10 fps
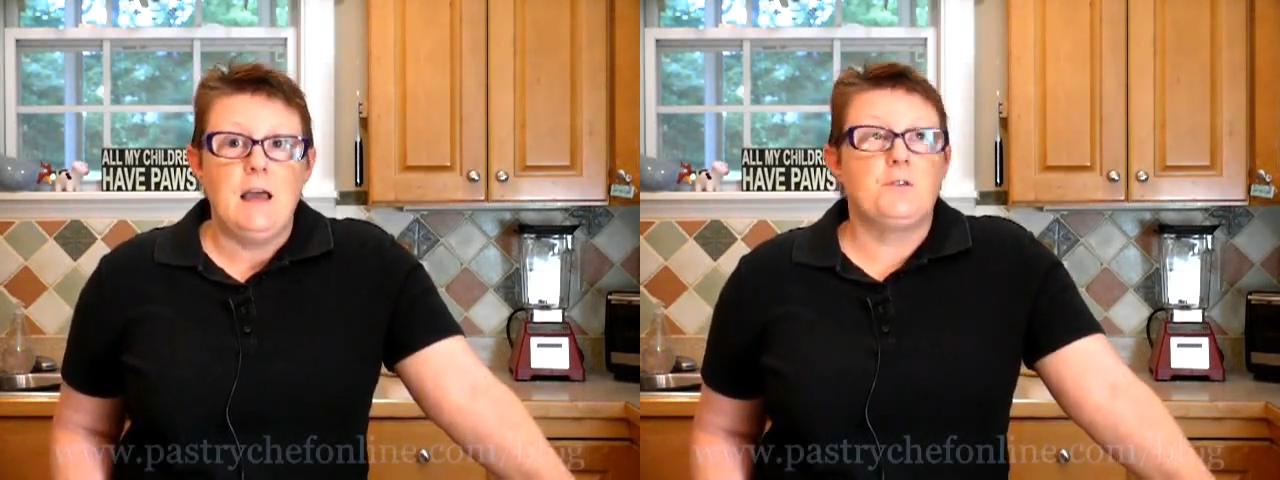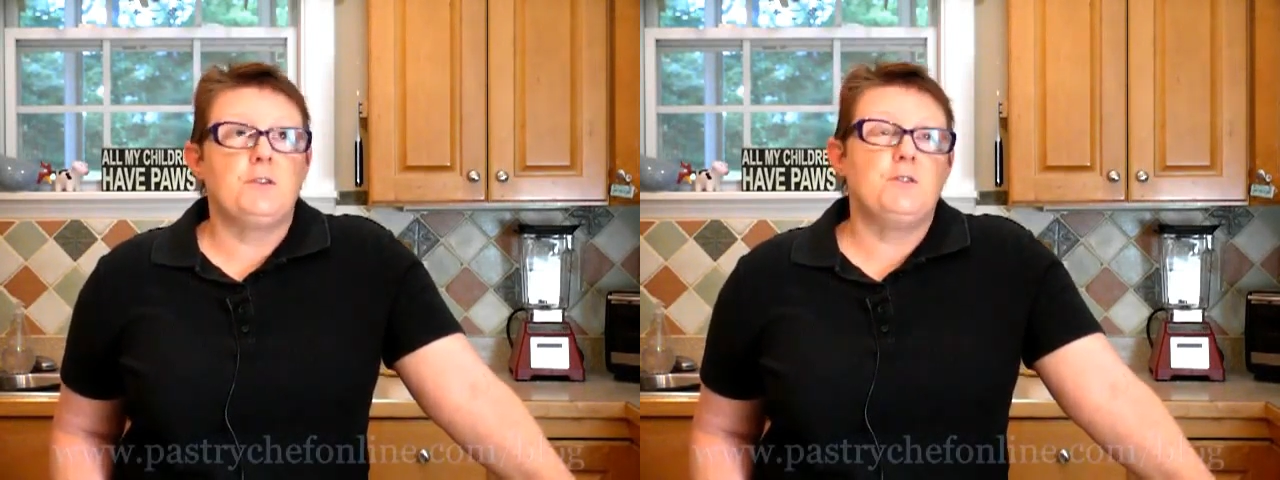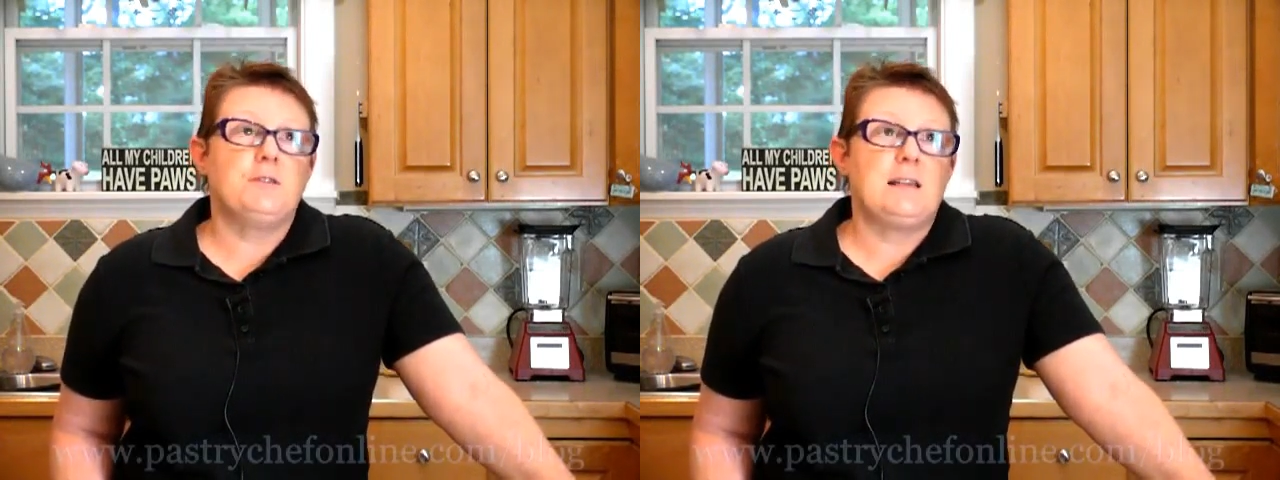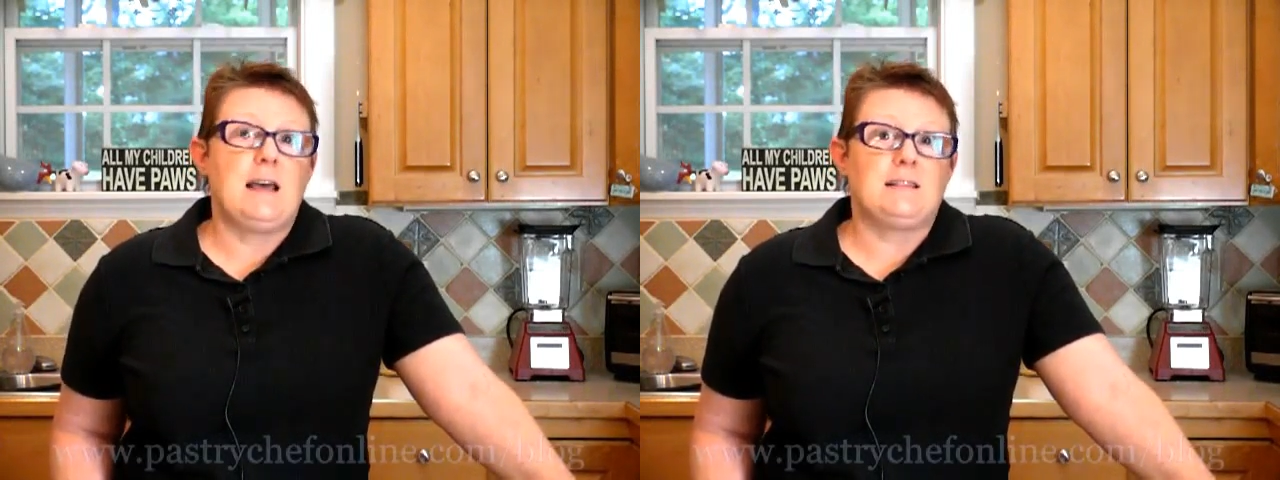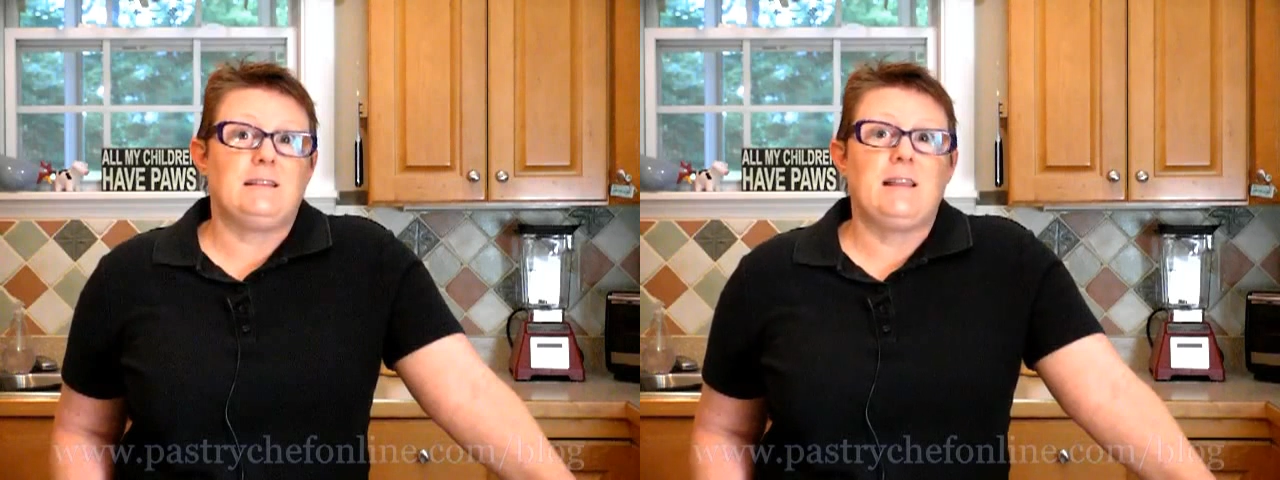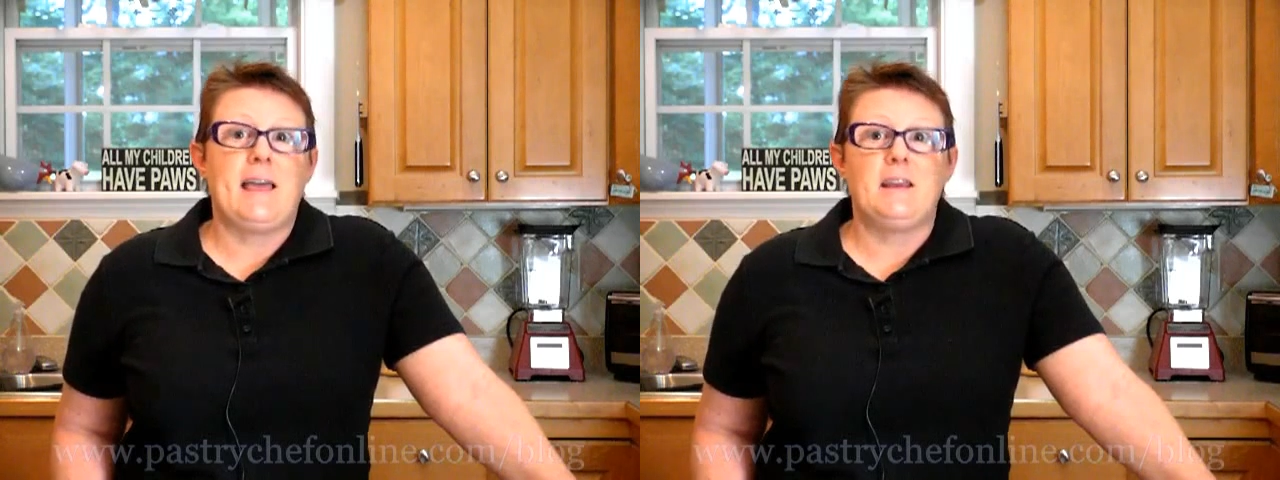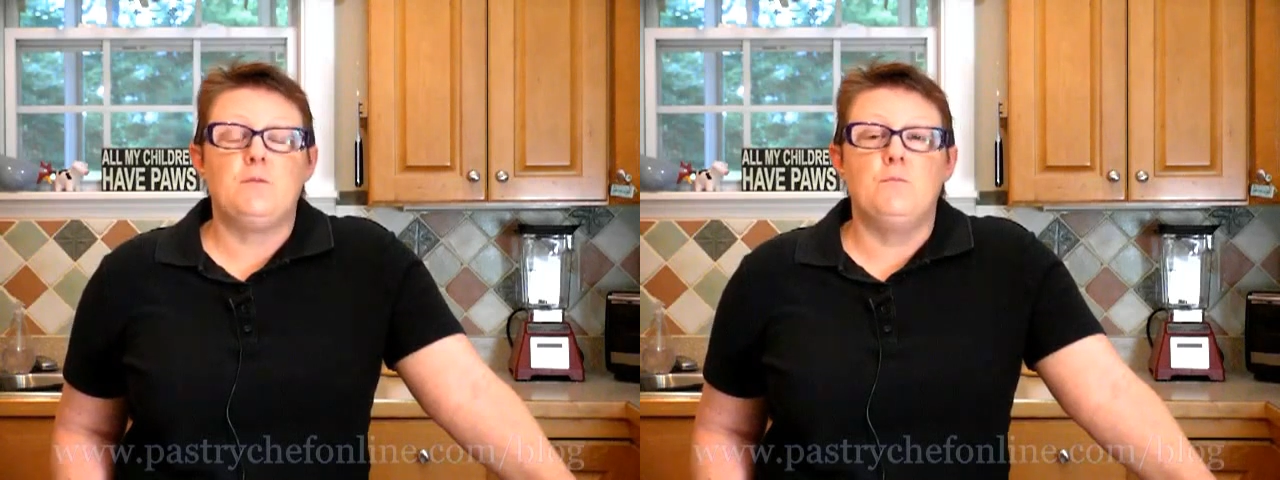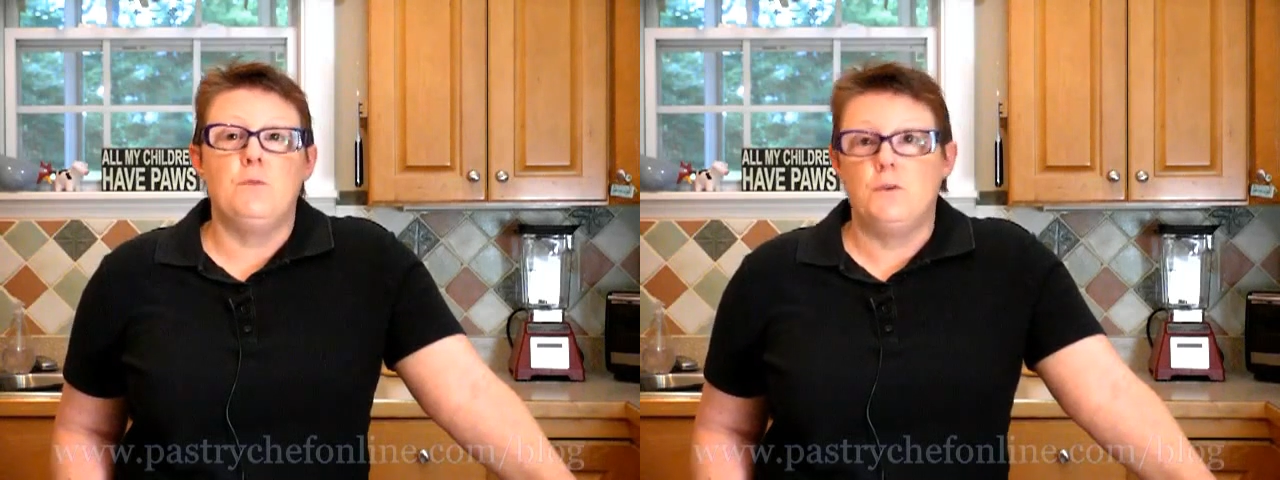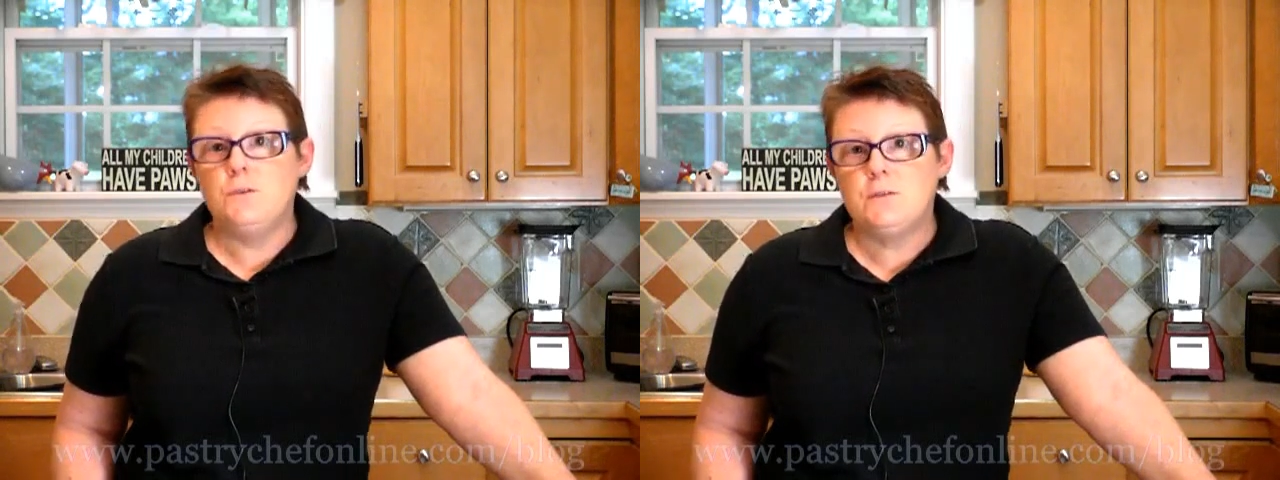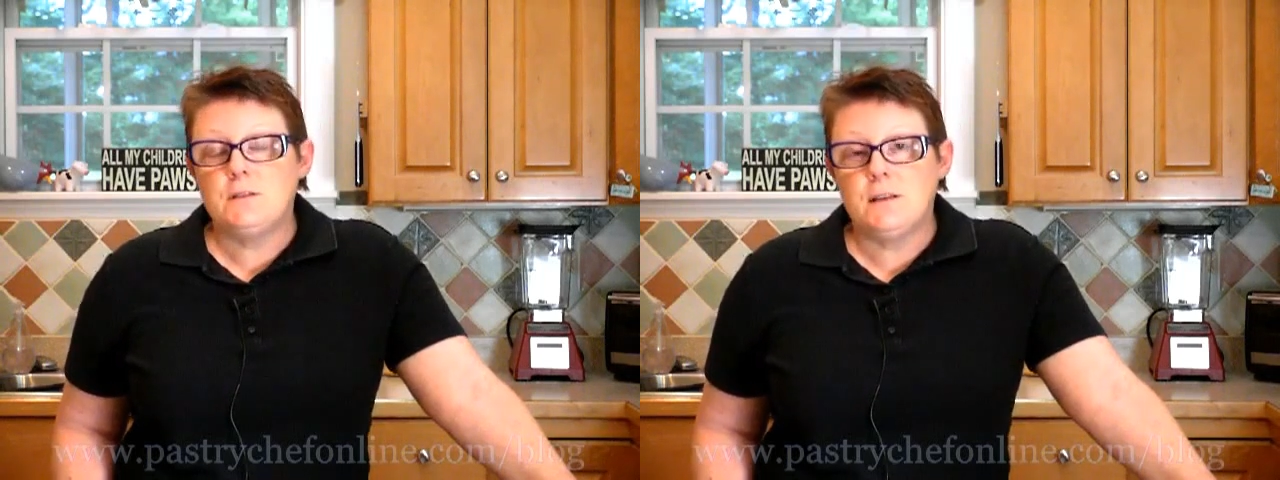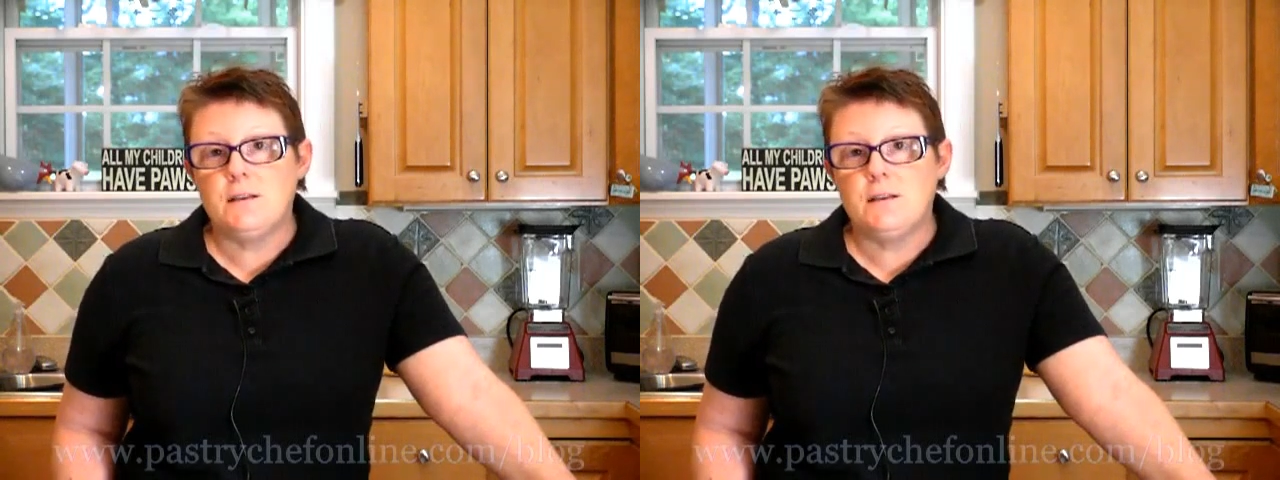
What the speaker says: You could use it as a light mousse